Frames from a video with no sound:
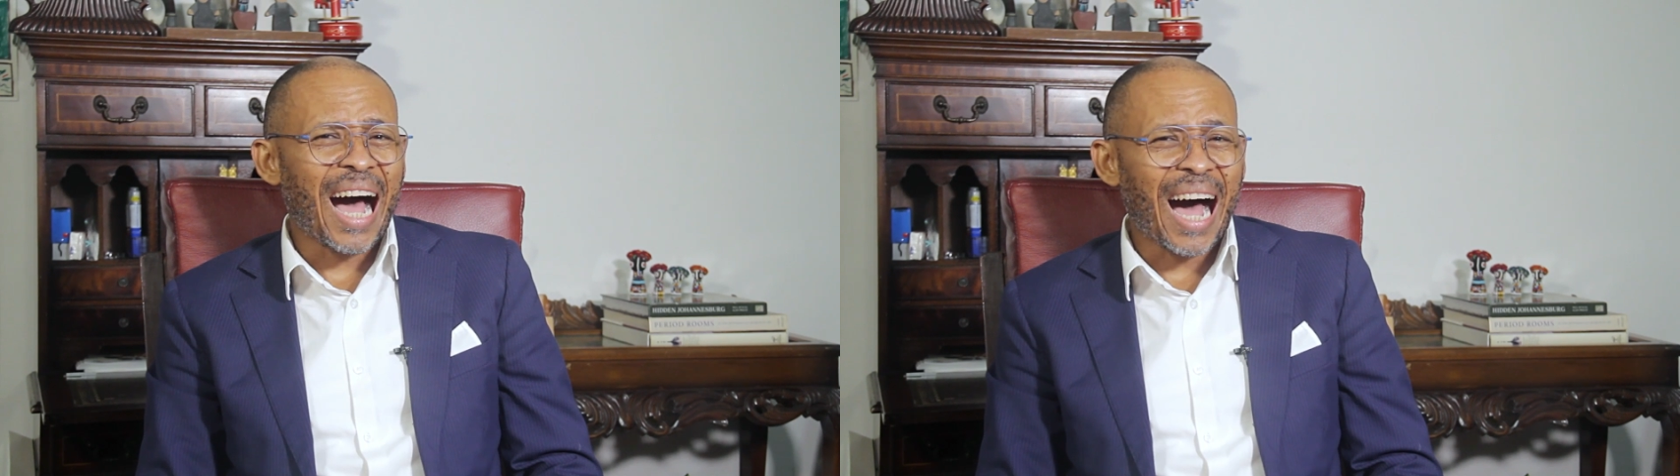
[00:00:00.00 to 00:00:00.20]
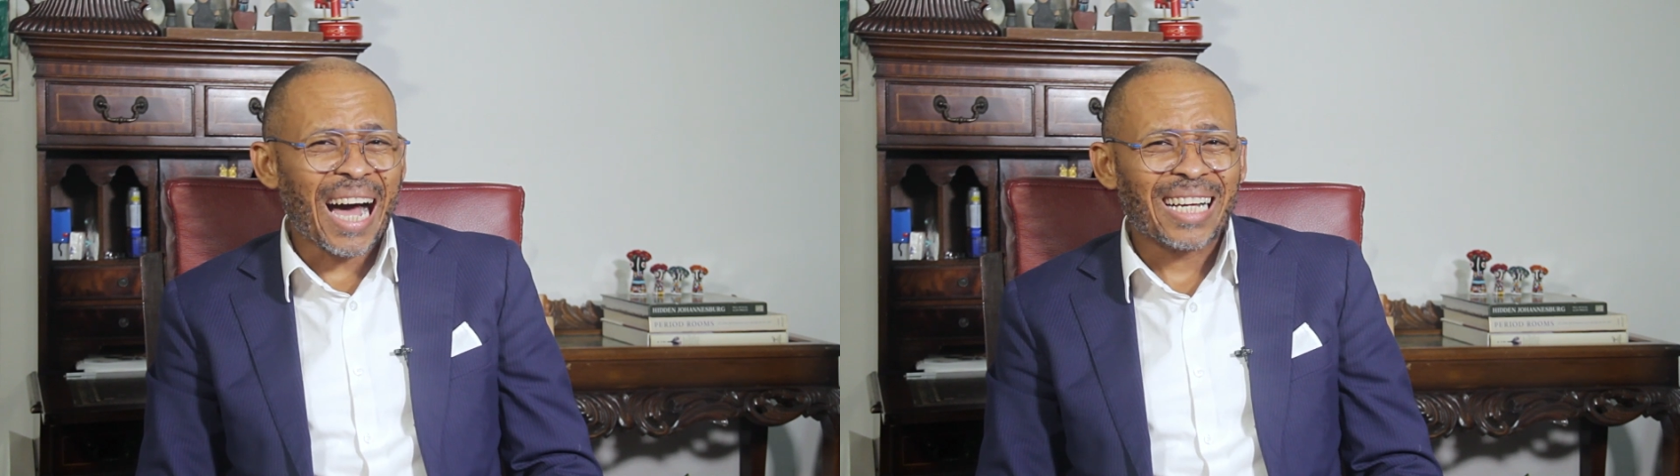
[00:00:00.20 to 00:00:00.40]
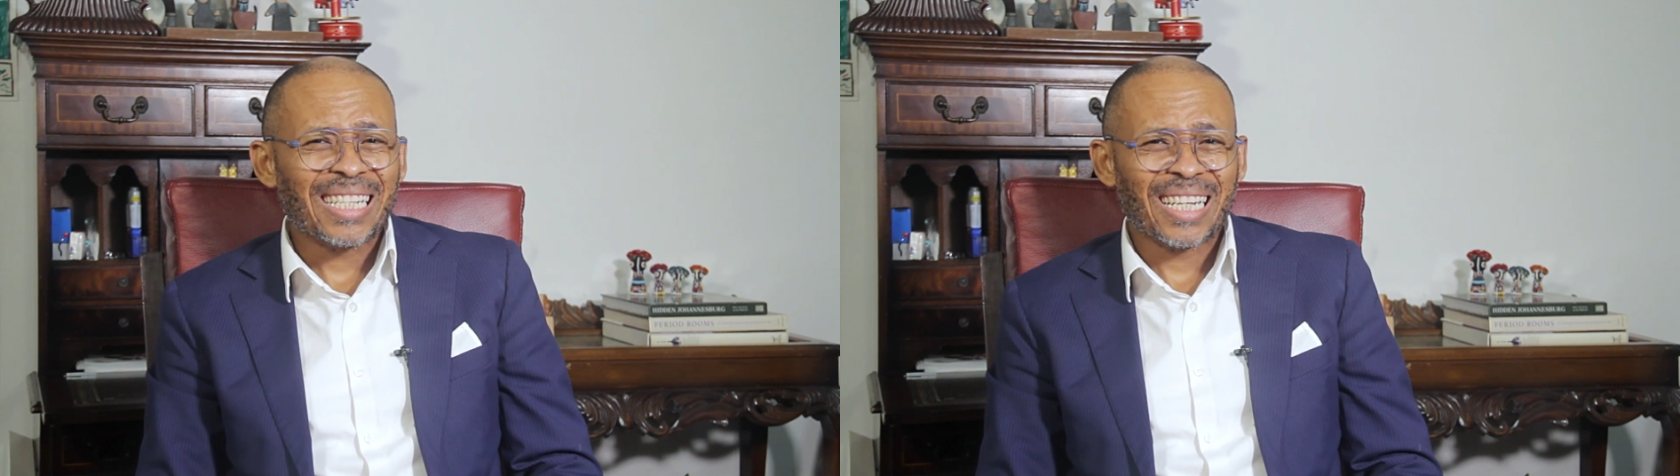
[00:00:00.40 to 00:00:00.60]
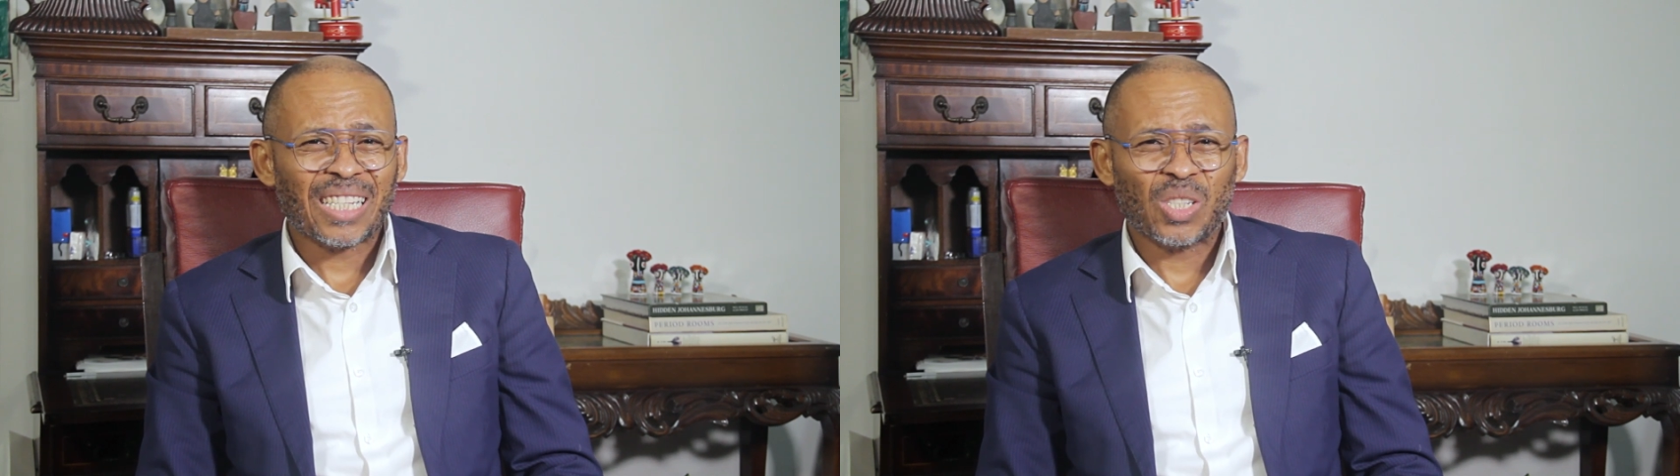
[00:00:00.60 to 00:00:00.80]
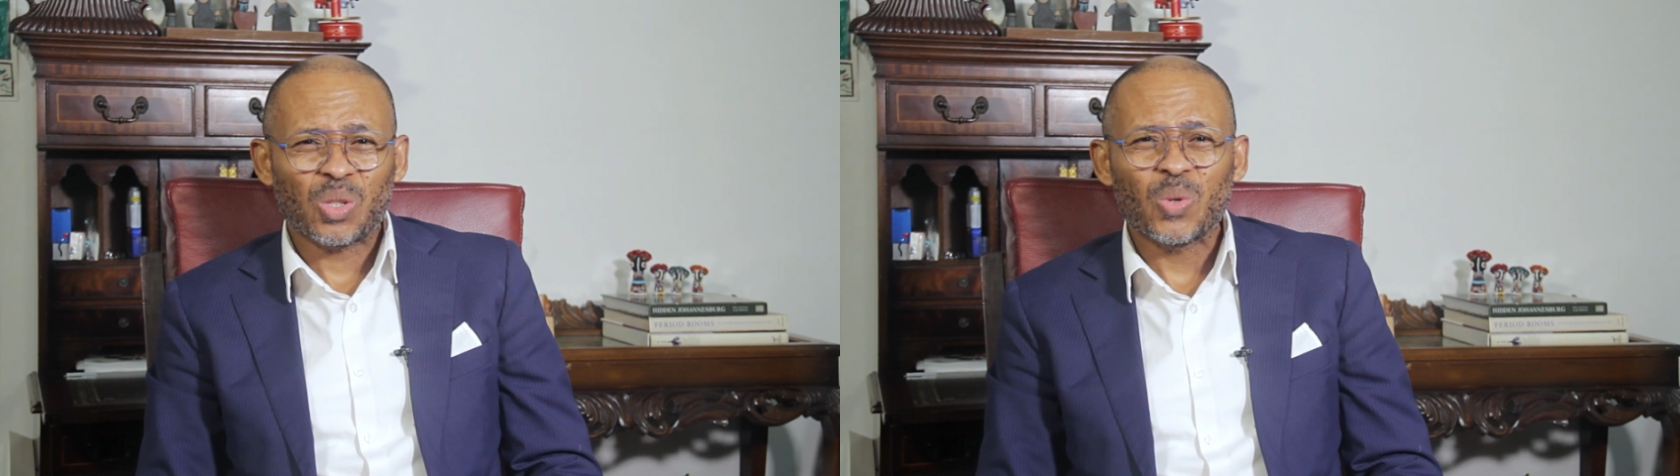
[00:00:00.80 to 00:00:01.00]

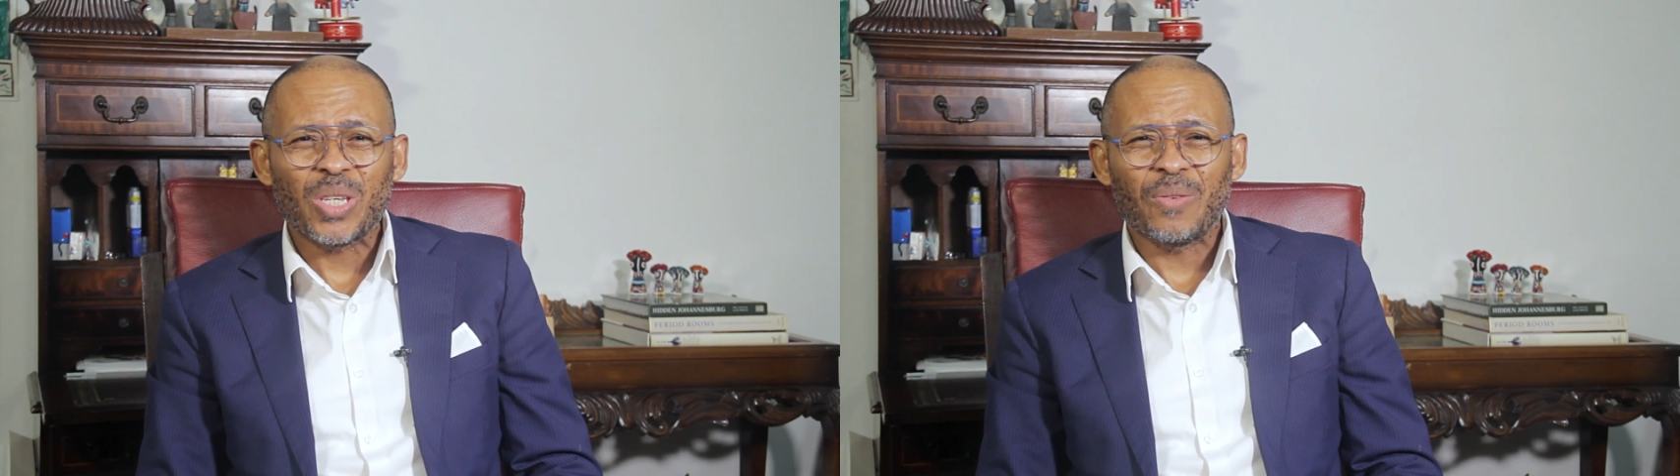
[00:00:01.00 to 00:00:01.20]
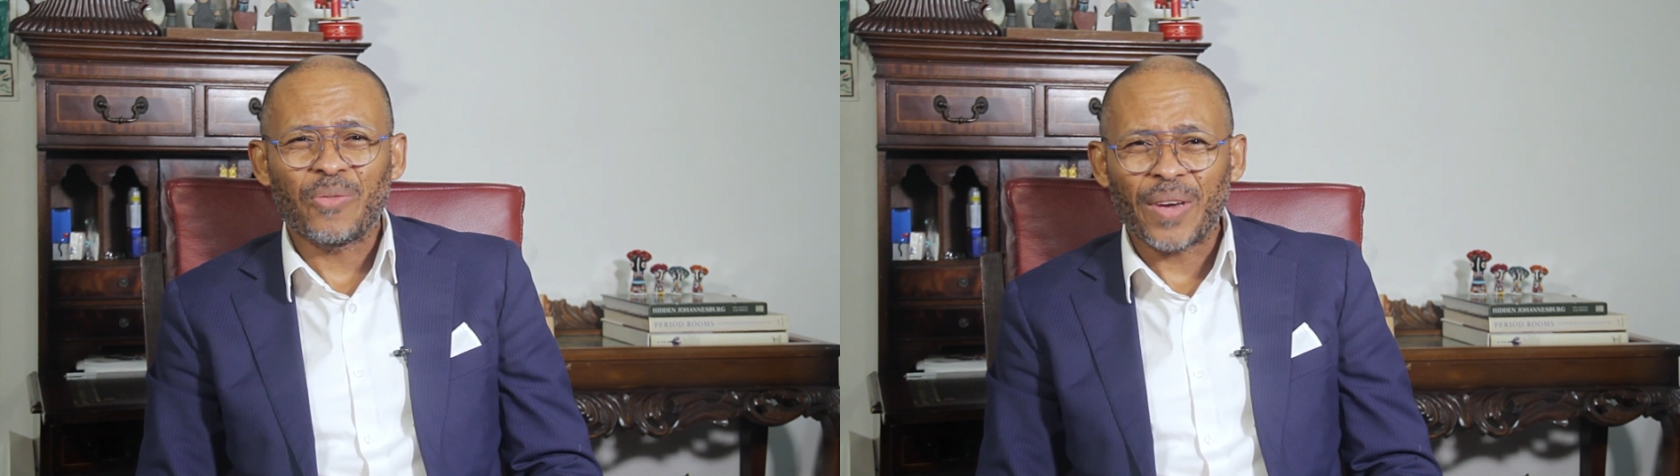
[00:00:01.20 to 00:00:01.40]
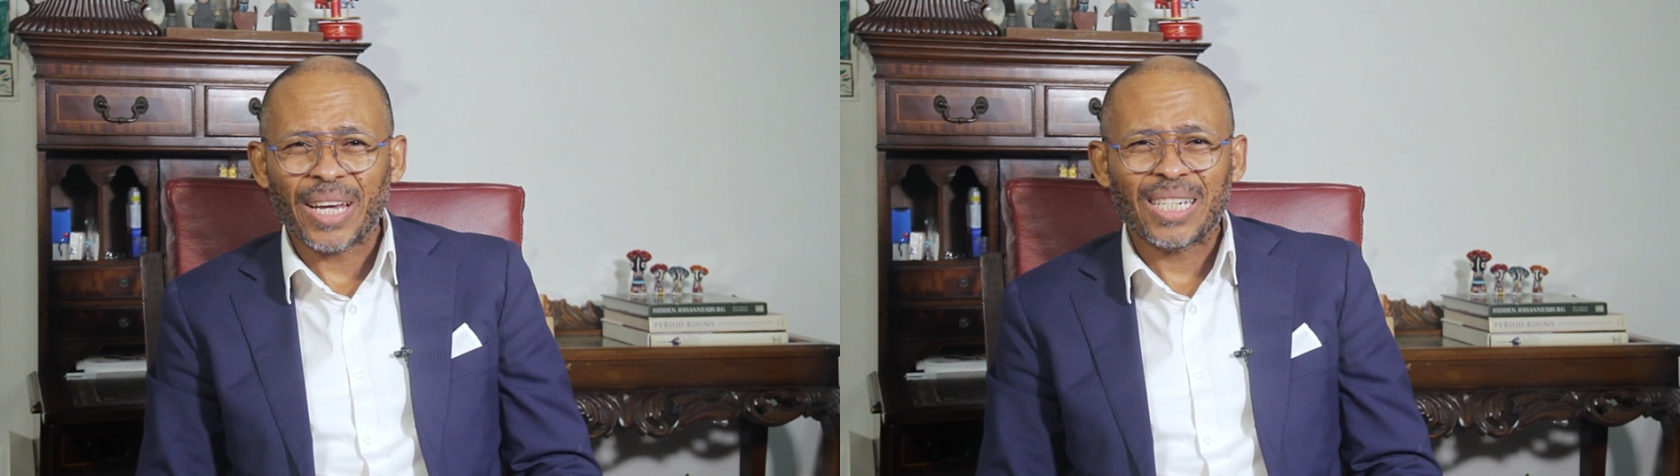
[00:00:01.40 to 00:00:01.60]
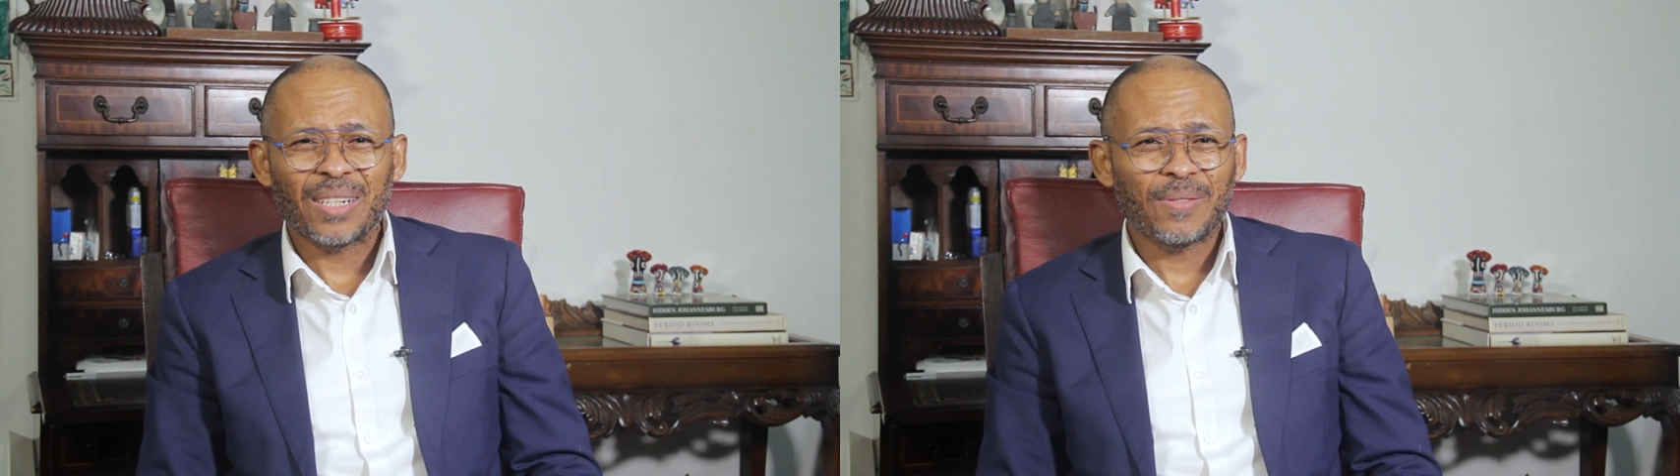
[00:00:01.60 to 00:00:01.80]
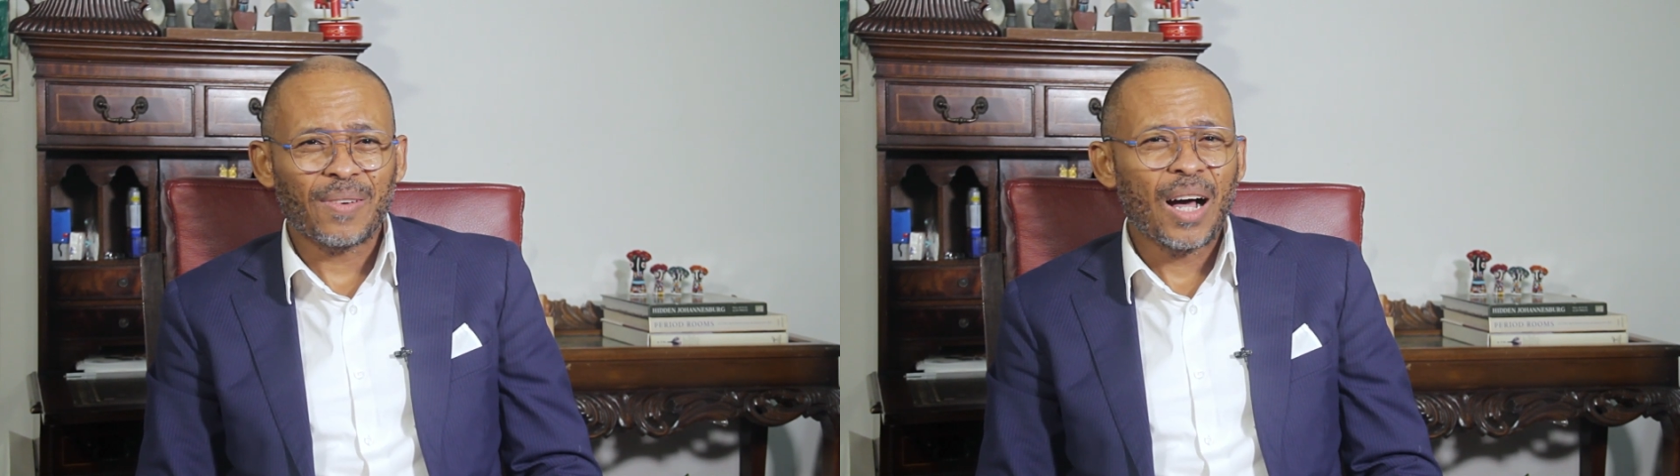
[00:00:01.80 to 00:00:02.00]
access to
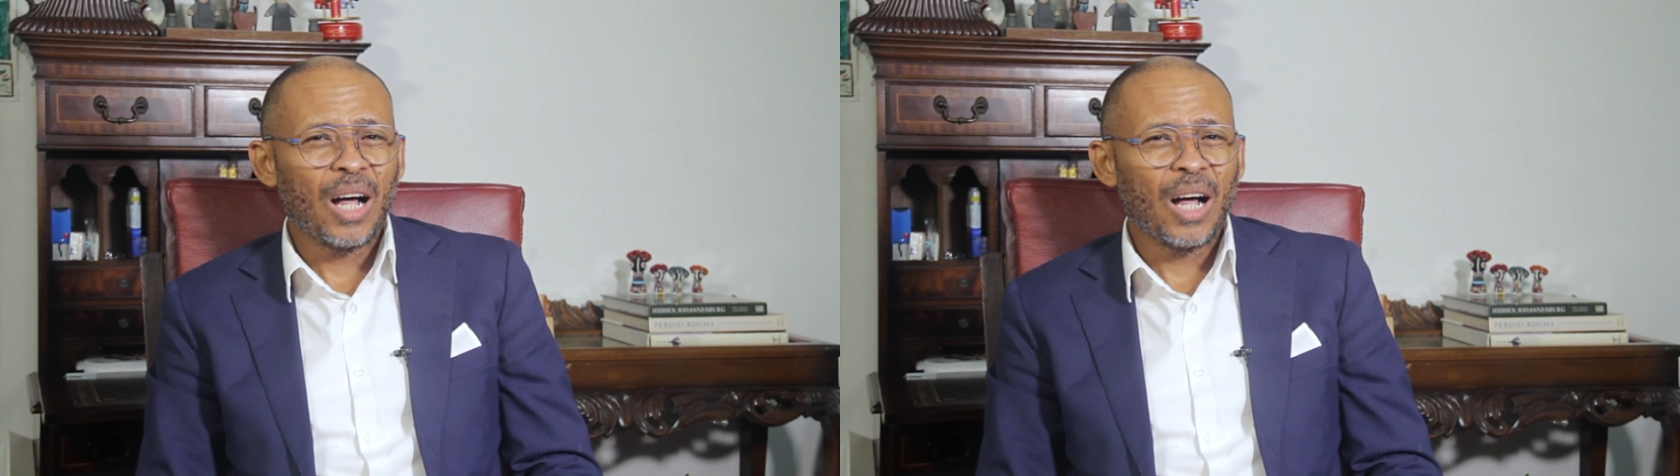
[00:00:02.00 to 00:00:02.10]
effective